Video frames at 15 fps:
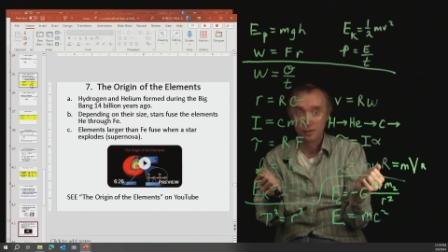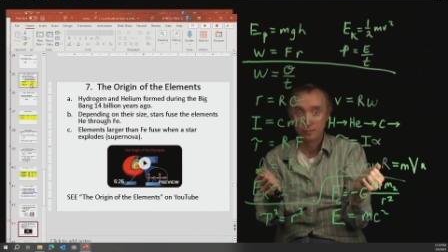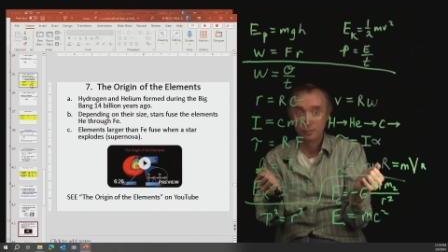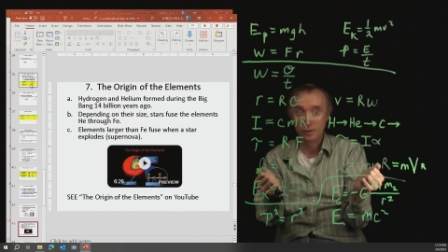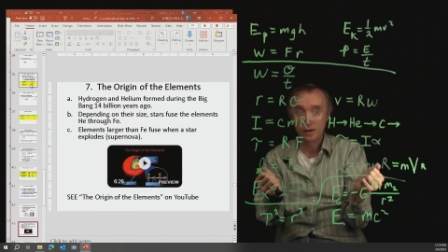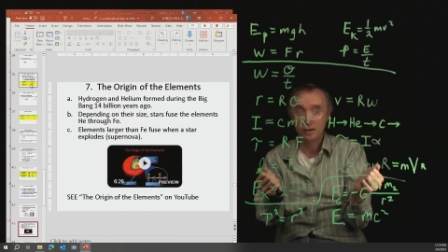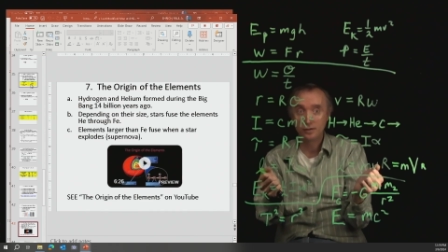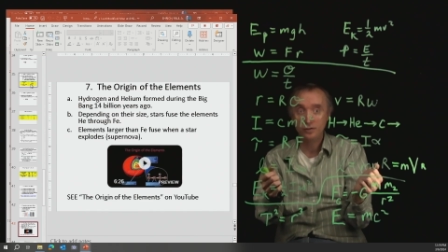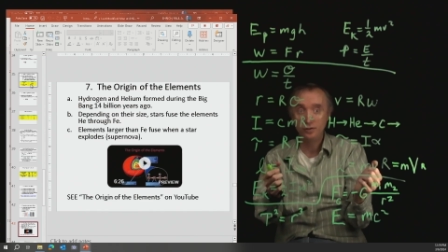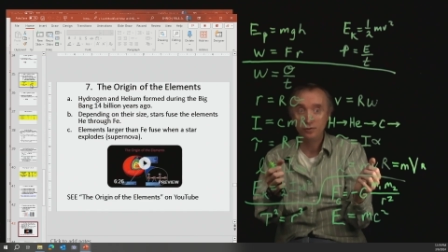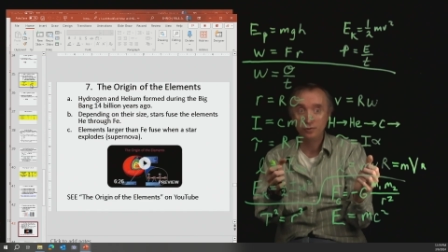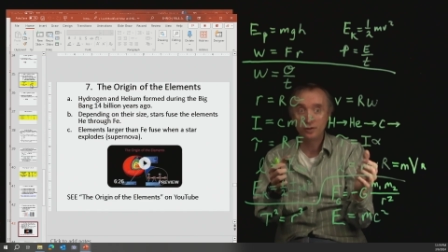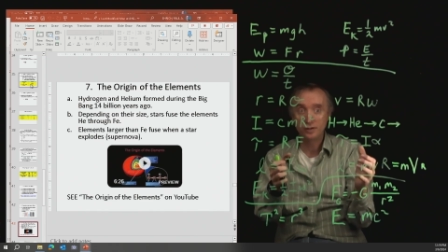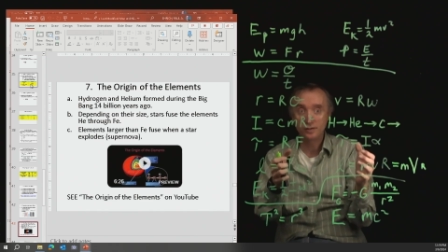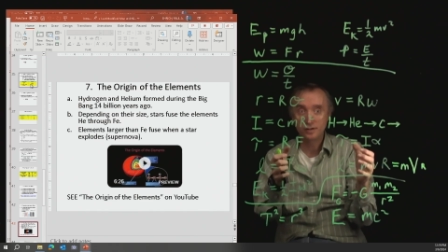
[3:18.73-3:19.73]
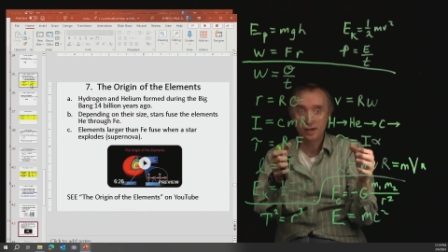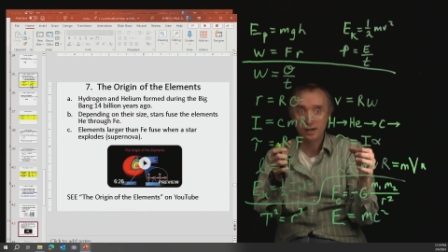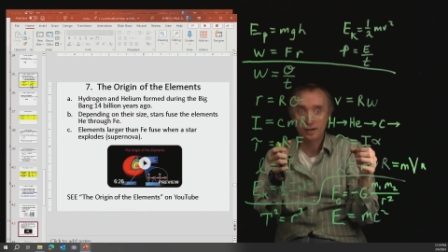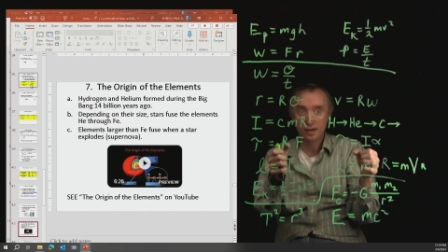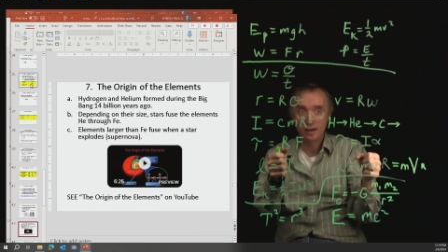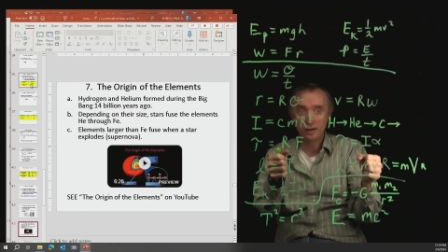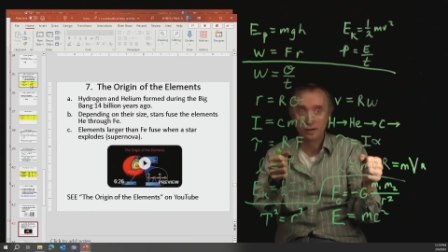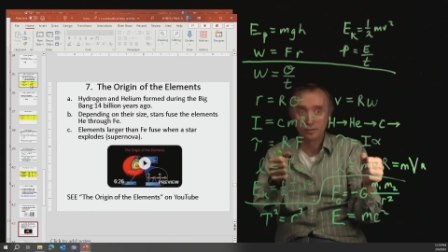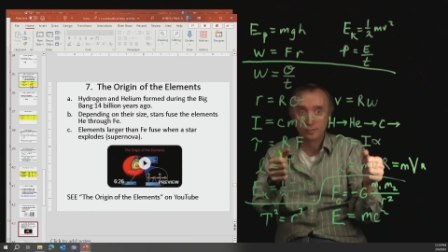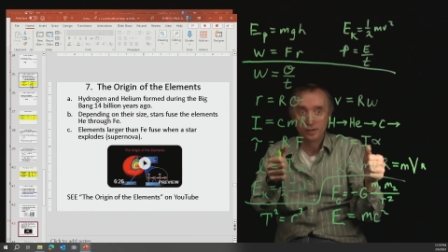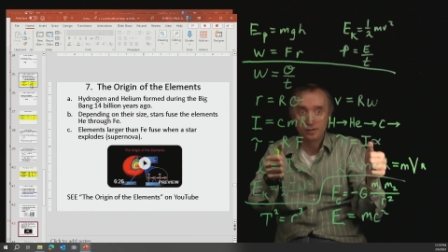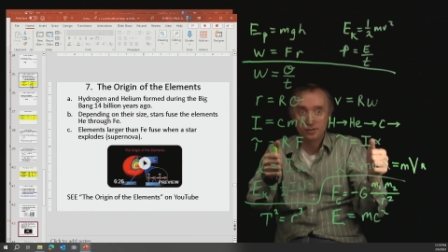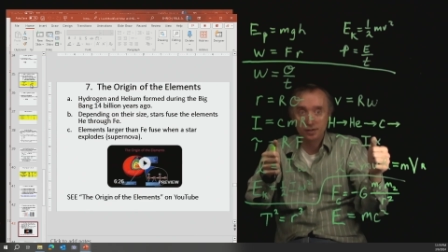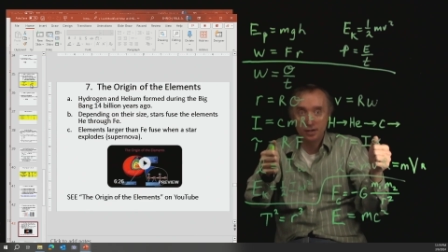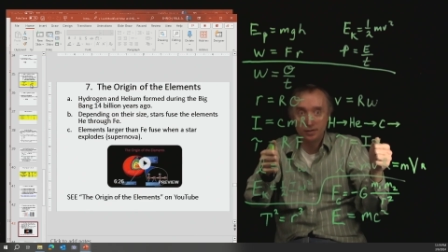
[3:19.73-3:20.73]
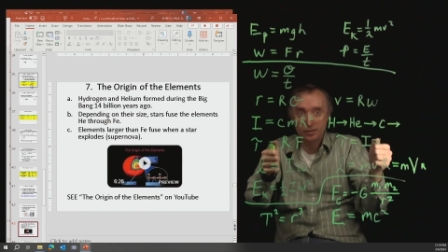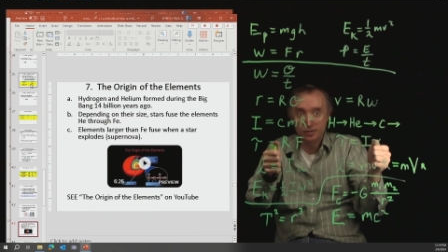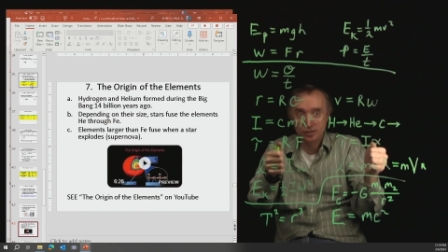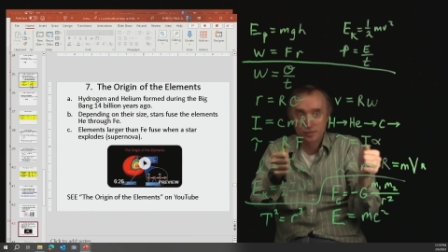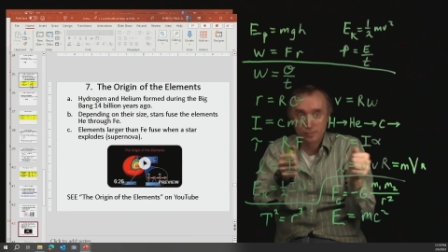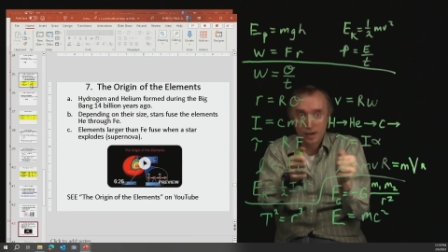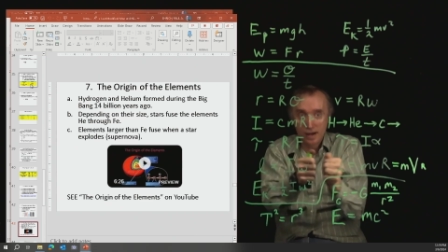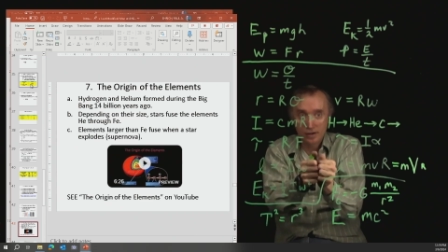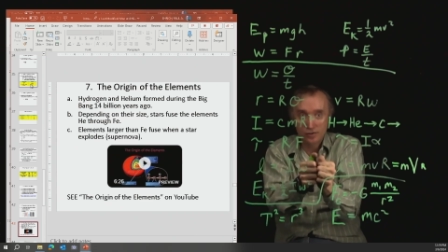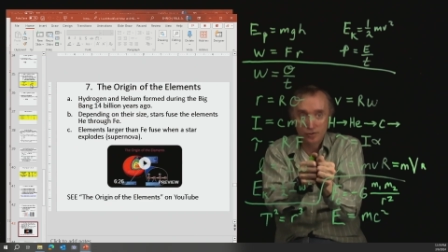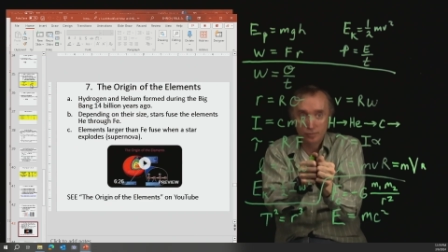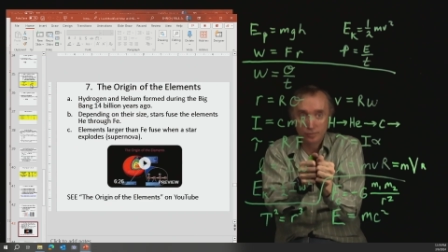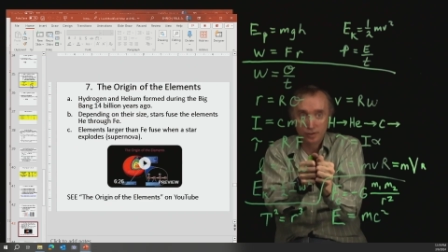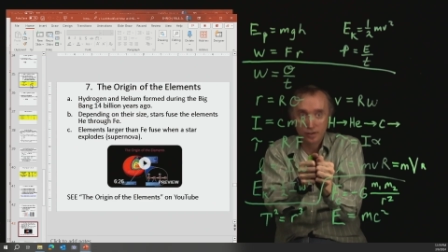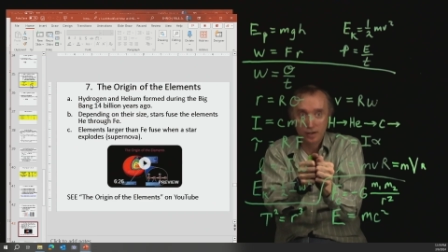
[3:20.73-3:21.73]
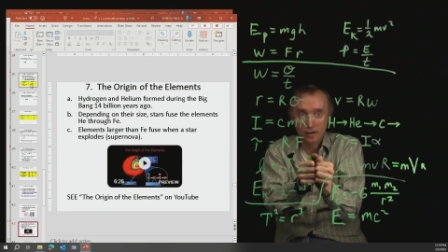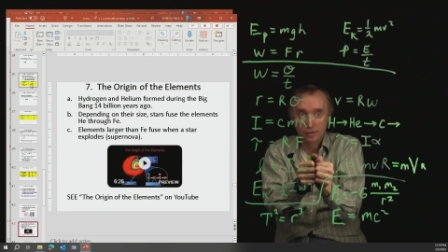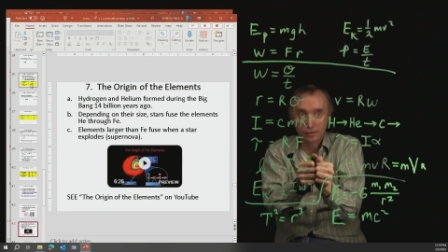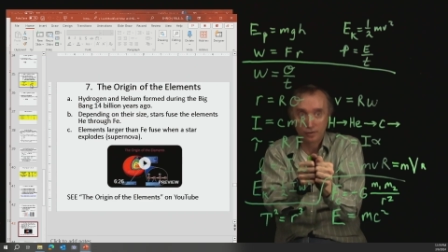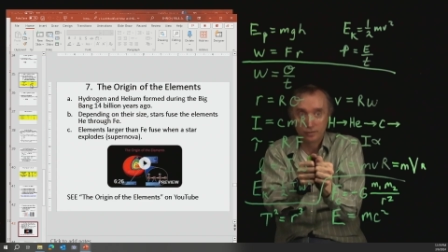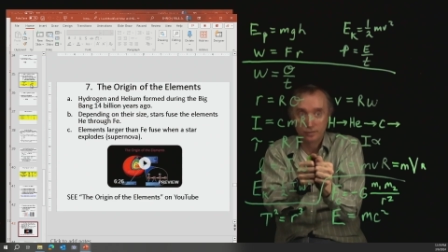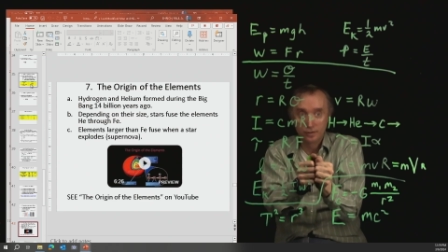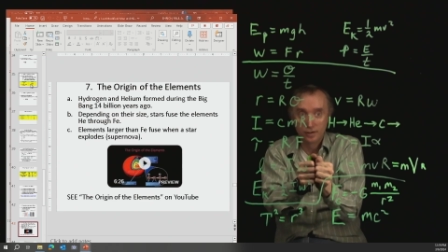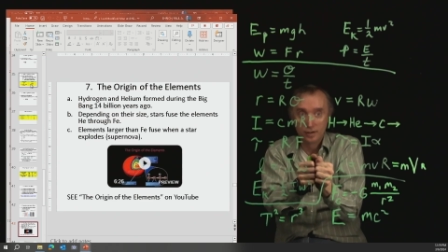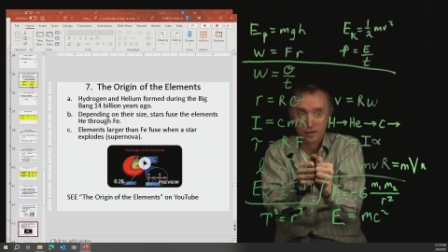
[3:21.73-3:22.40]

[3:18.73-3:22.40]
But you can take elements and smash them together